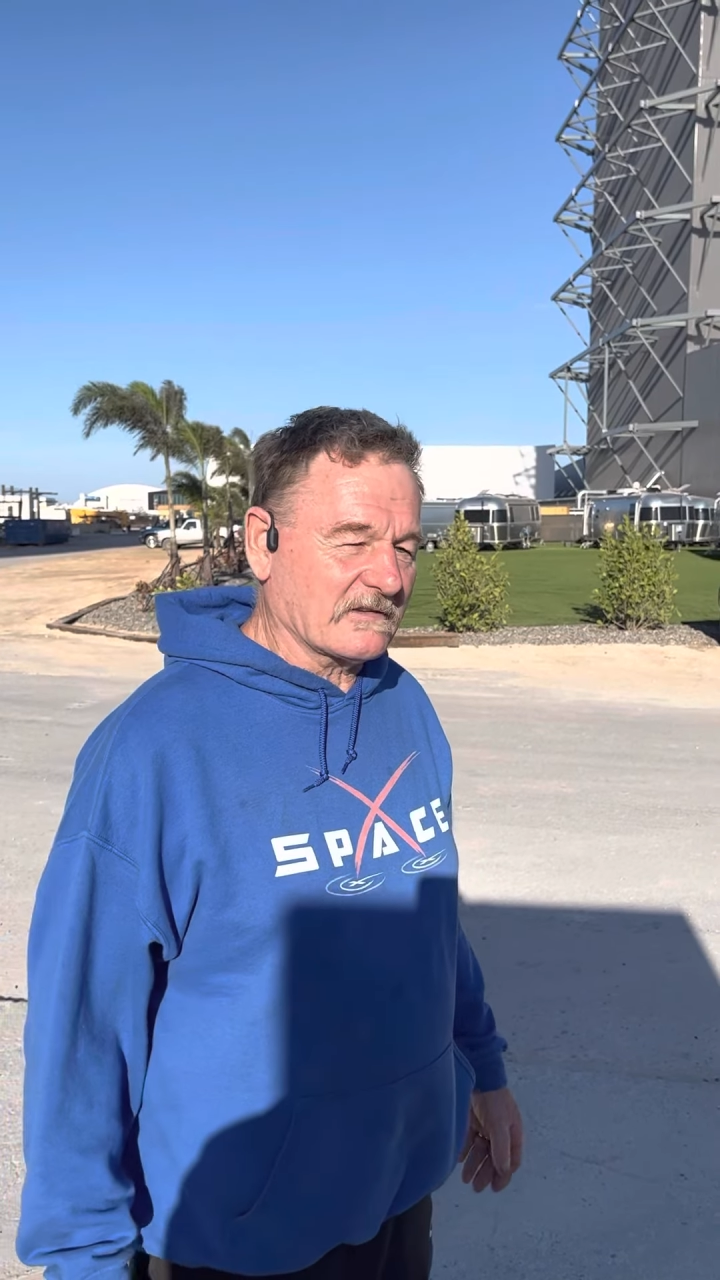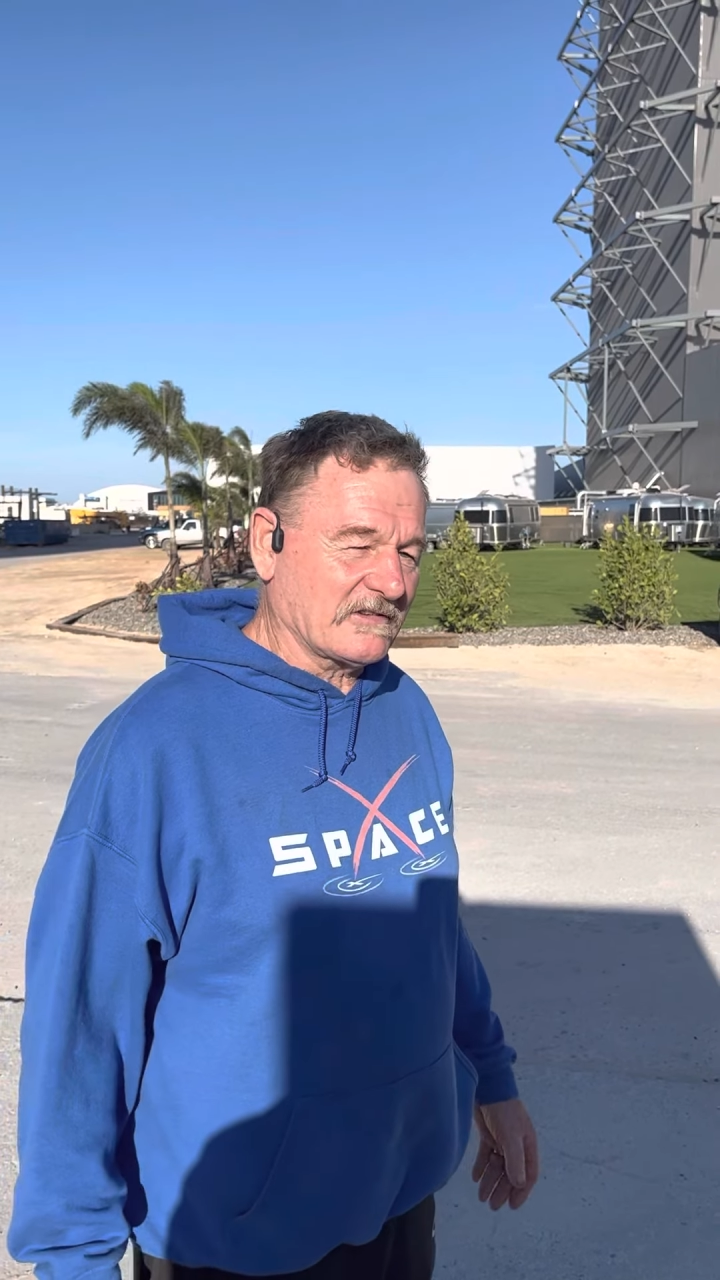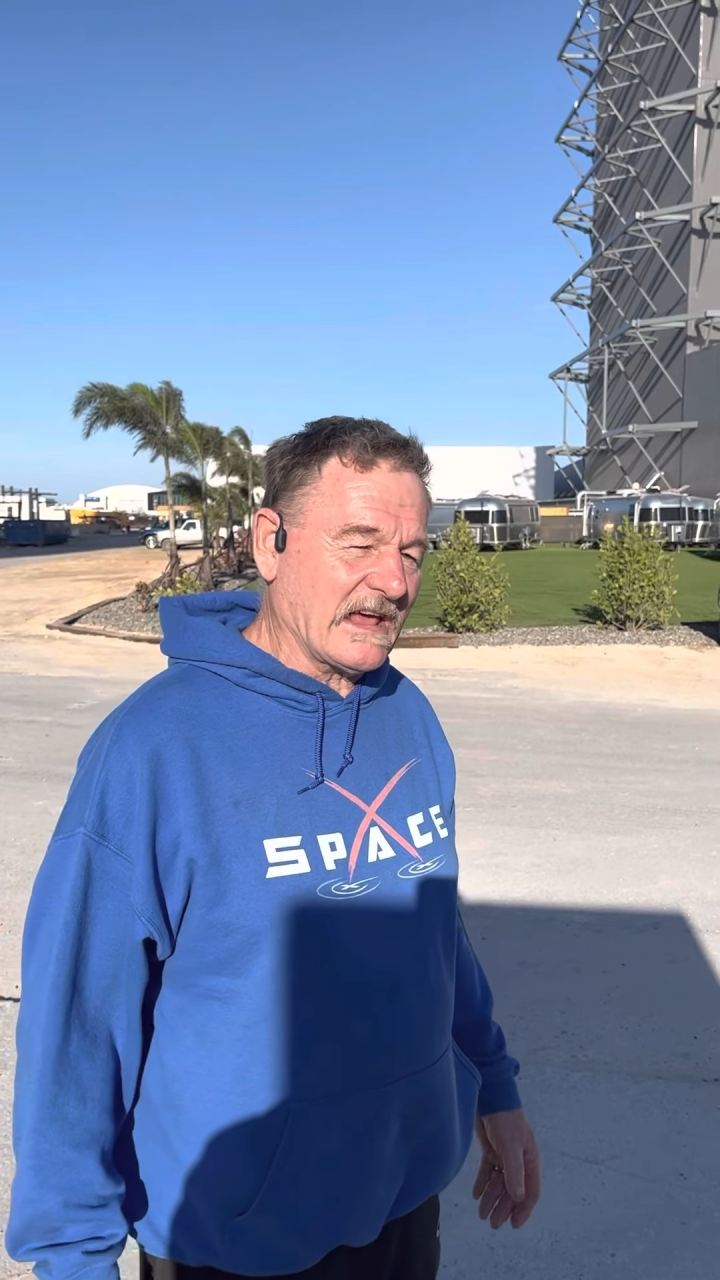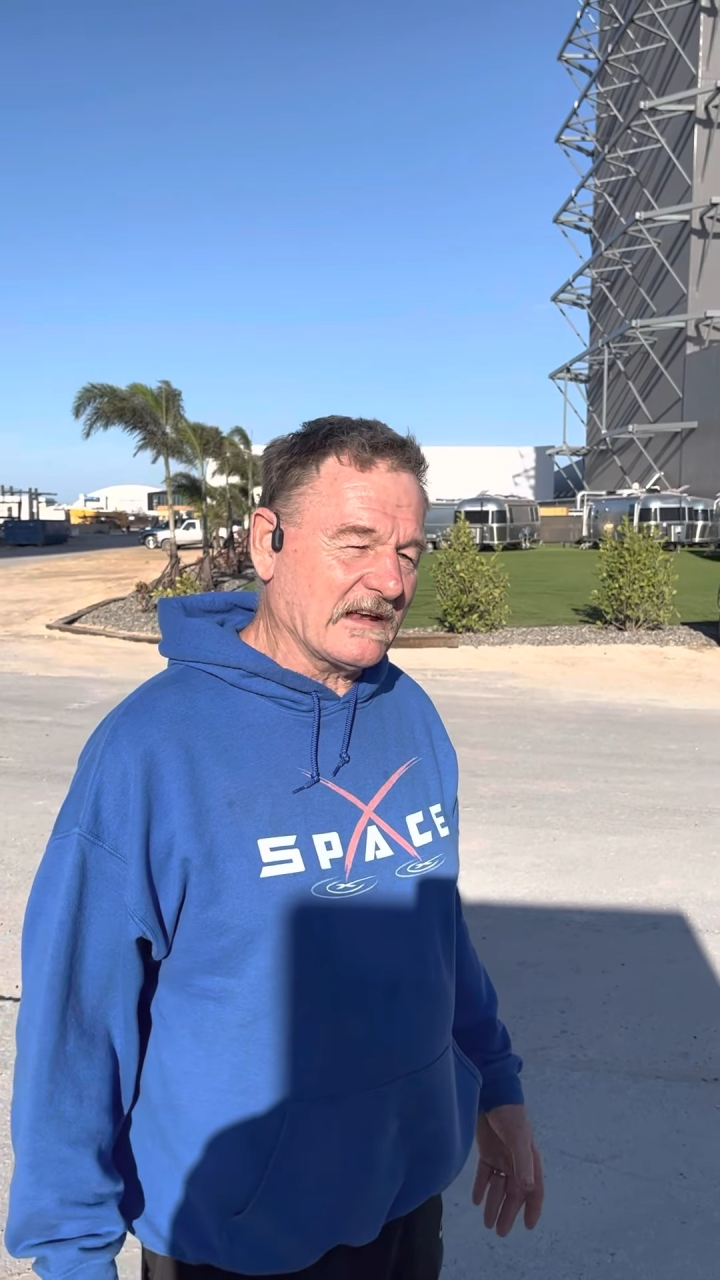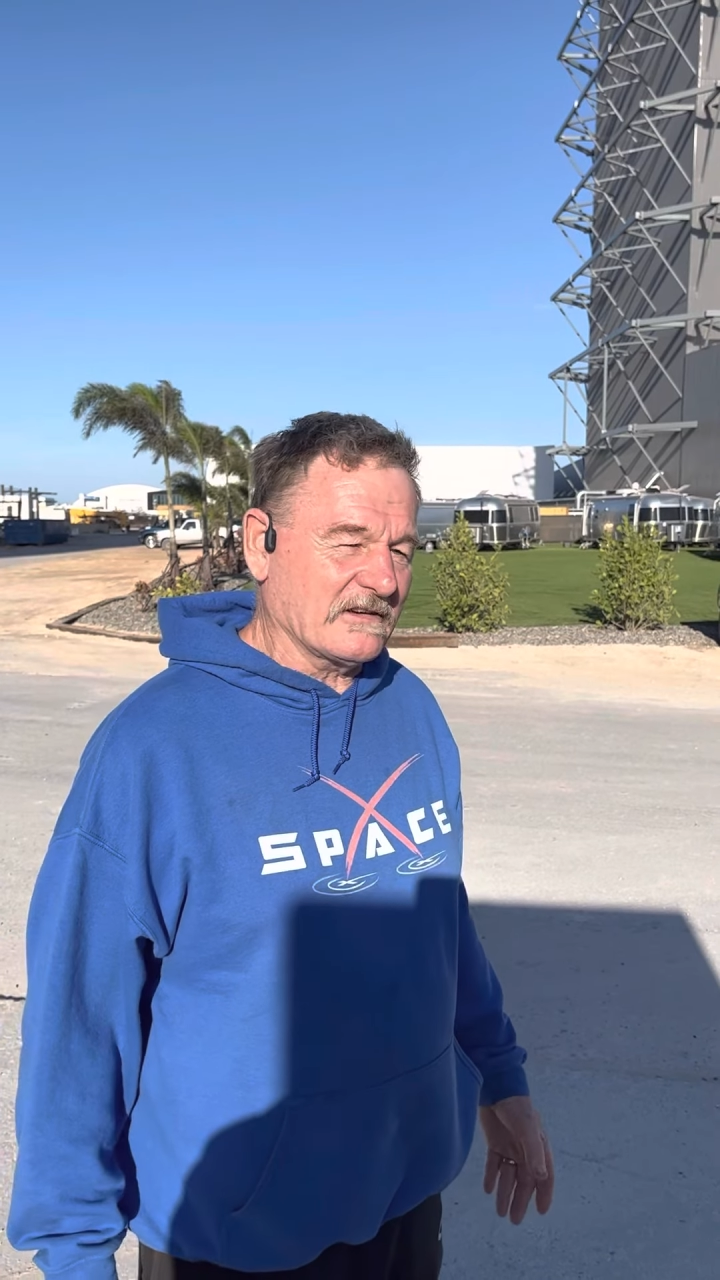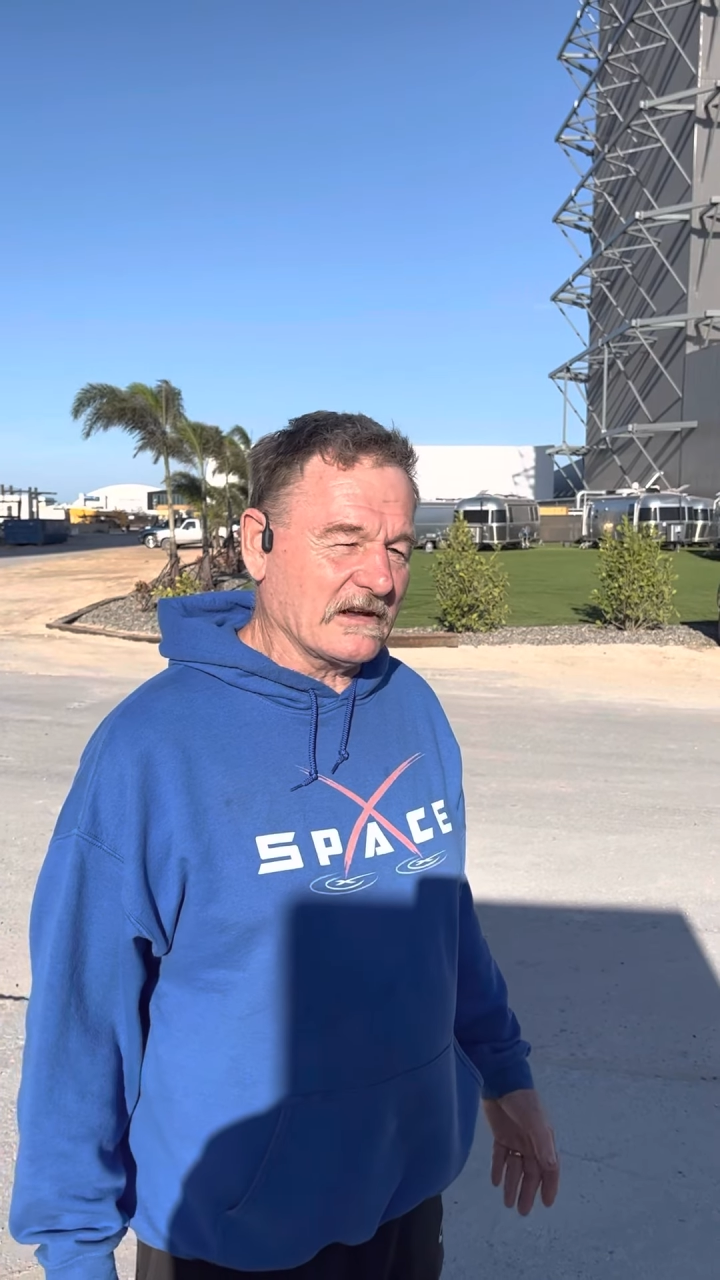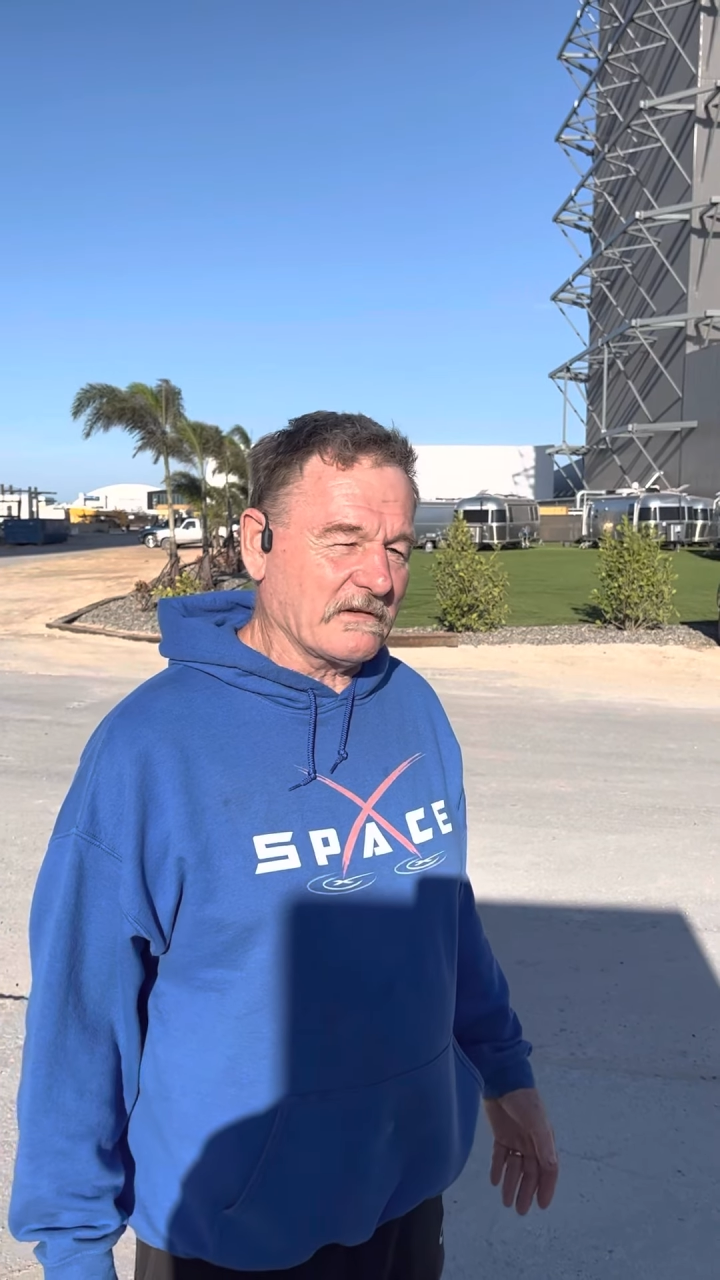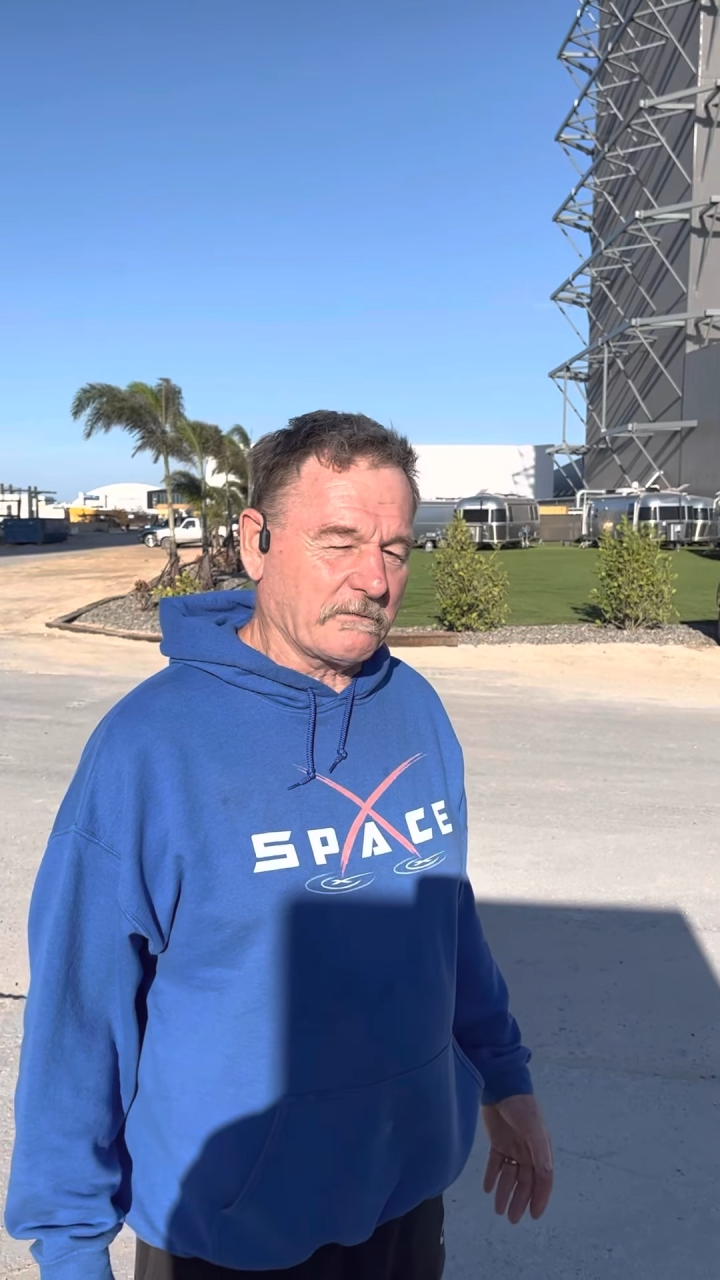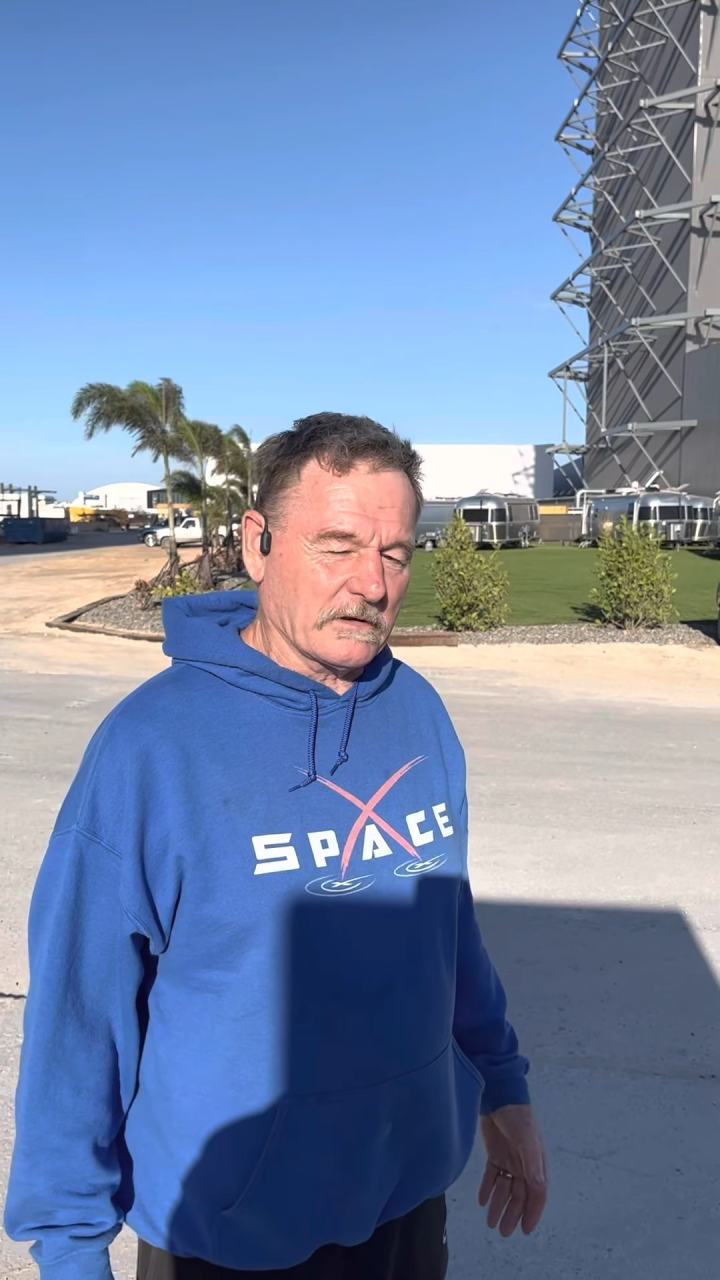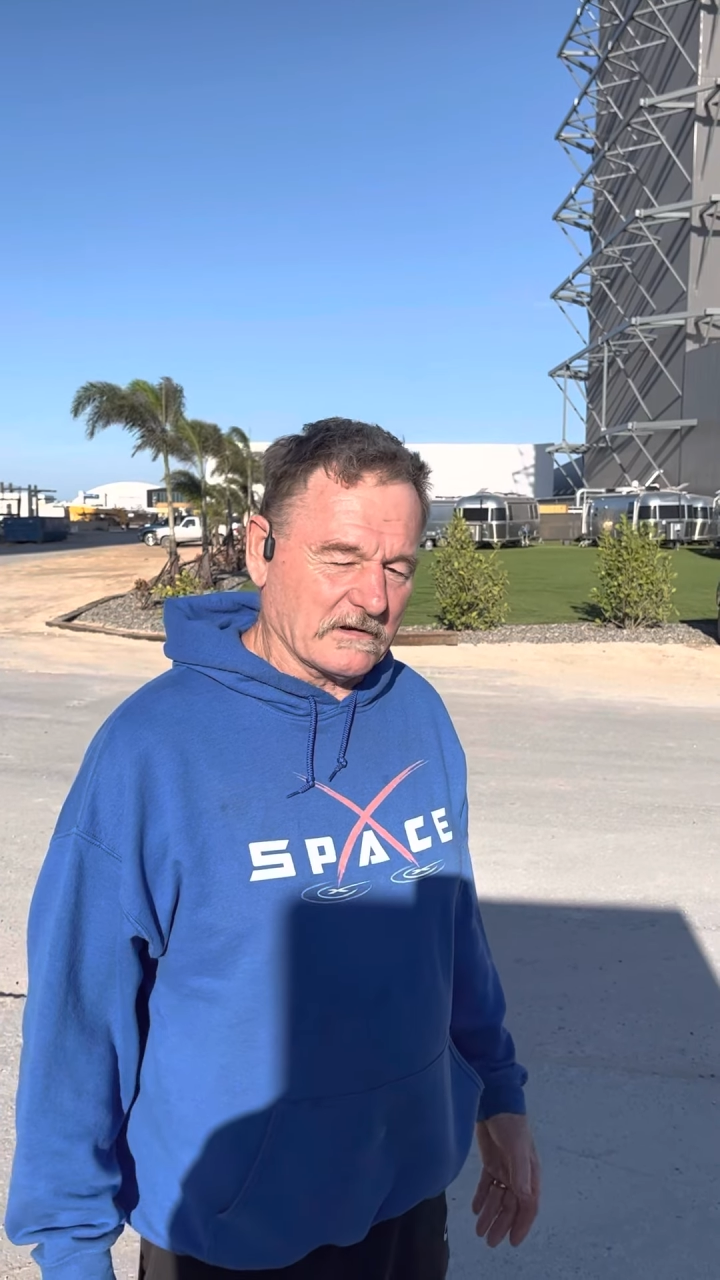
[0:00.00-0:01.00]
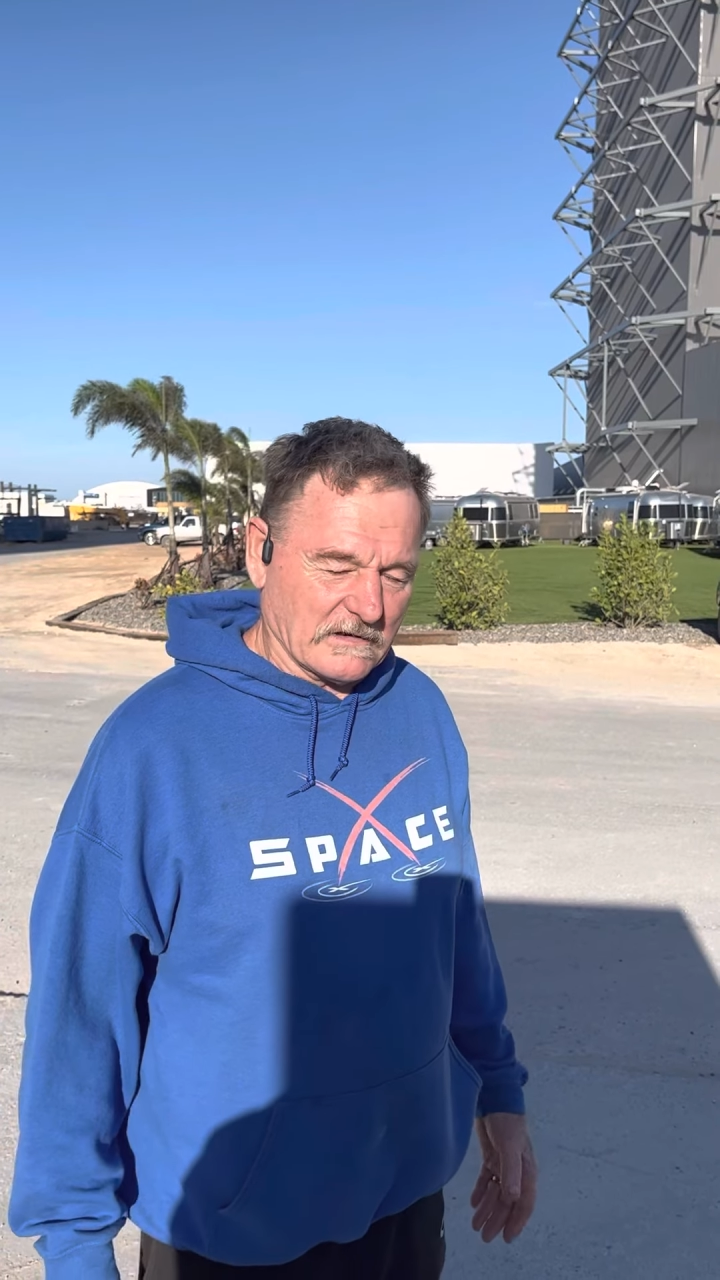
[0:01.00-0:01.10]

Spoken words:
10 different